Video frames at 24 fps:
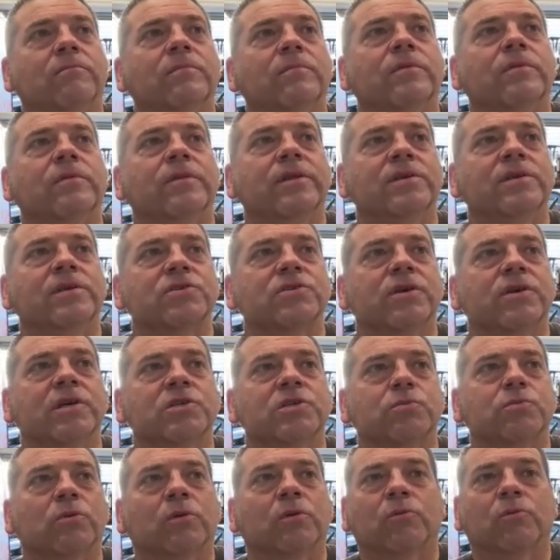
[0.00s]
these
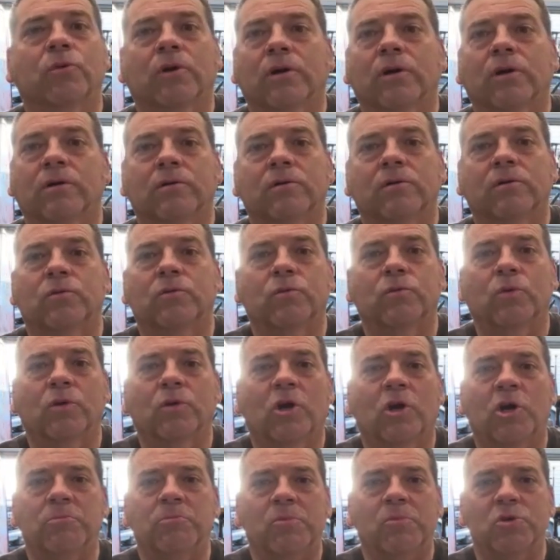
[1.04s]
things were
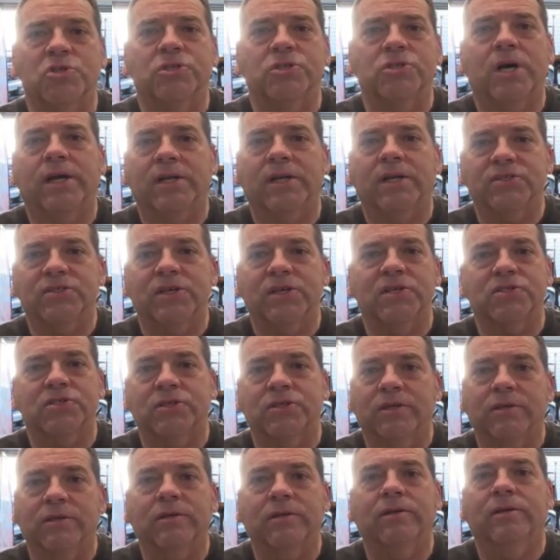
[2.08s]
almost
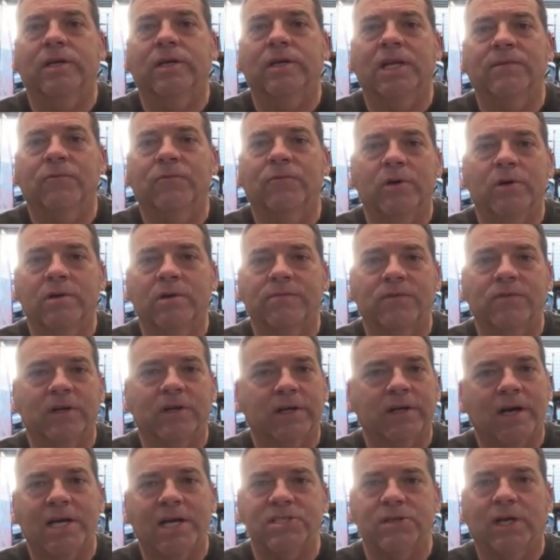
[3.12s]
non-existent. And if it wasn't for
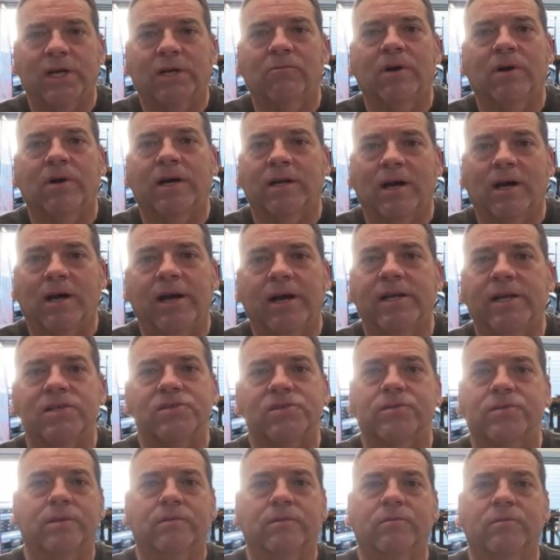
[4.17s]
guys like Ron
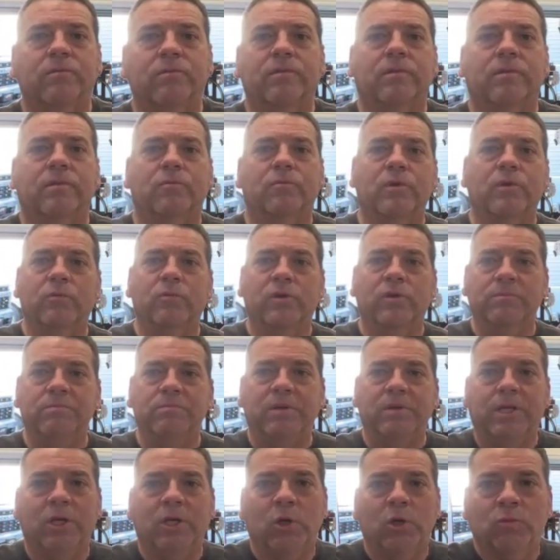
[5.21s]
Hines, we wouldn't
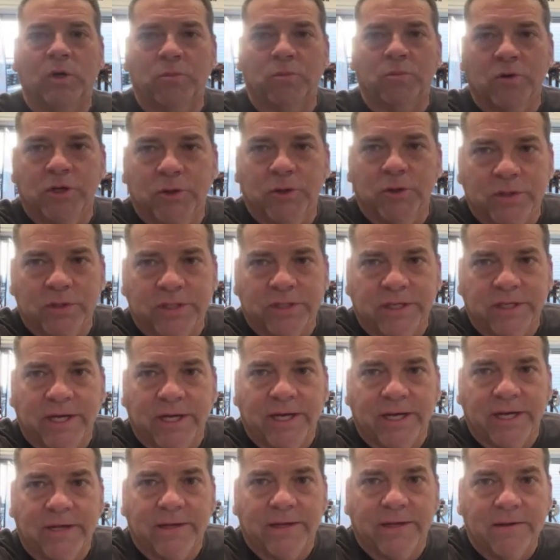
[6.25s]
be doing what we're doing today.